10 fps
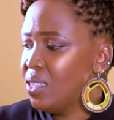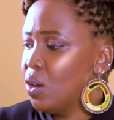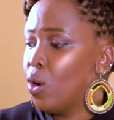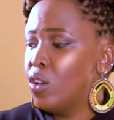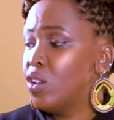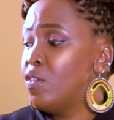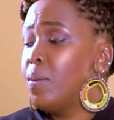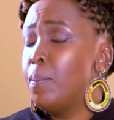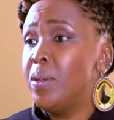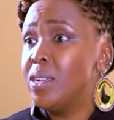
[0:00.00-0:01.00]
That's a
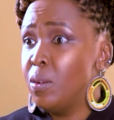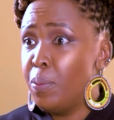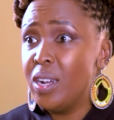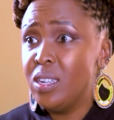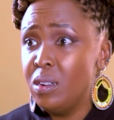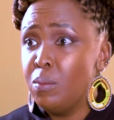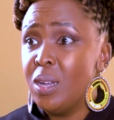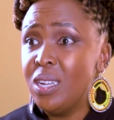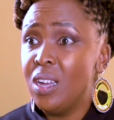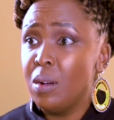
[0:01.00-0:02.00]
cause of a big
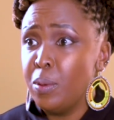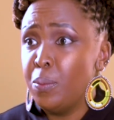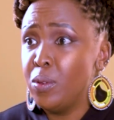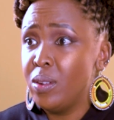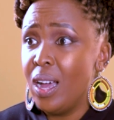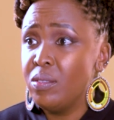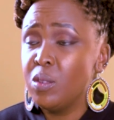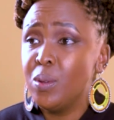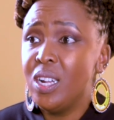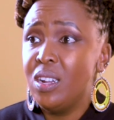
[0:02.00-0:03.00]
depression in many young people's
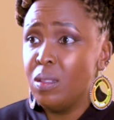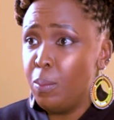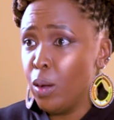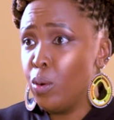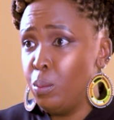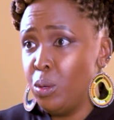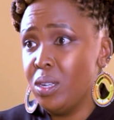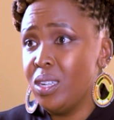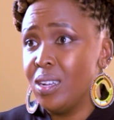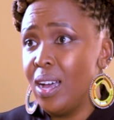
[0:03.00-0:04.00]
lives, especially in the black
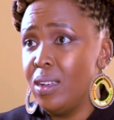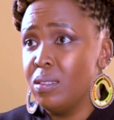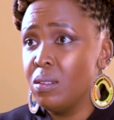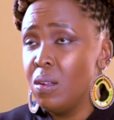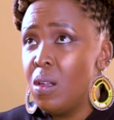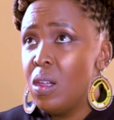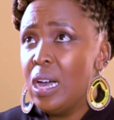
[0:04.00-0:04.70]
community, guys.